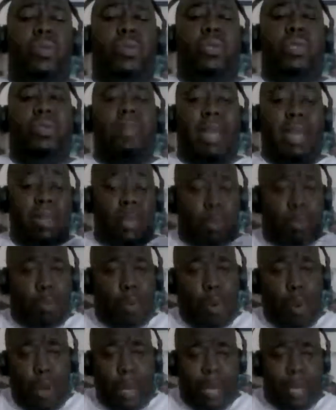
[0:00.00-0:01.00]
make it a
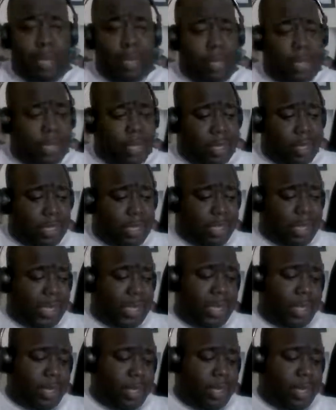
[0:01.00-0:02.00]
point to
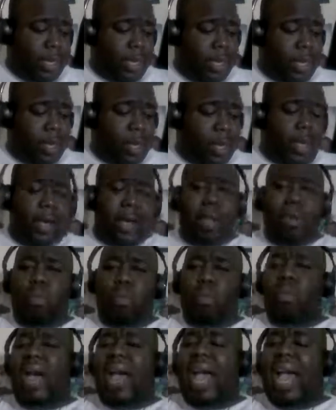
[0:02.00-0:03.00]
suggest that
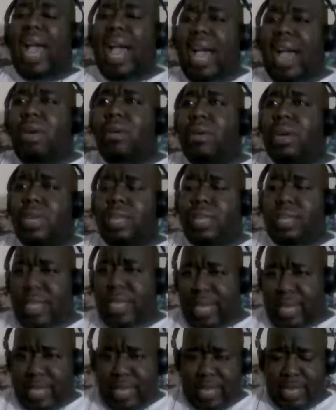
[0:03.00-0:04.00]
how
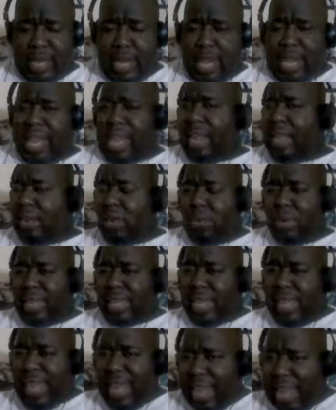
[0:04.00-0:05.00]
did Hollywood
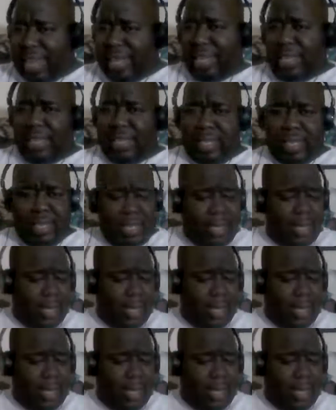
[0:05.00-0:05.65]
cast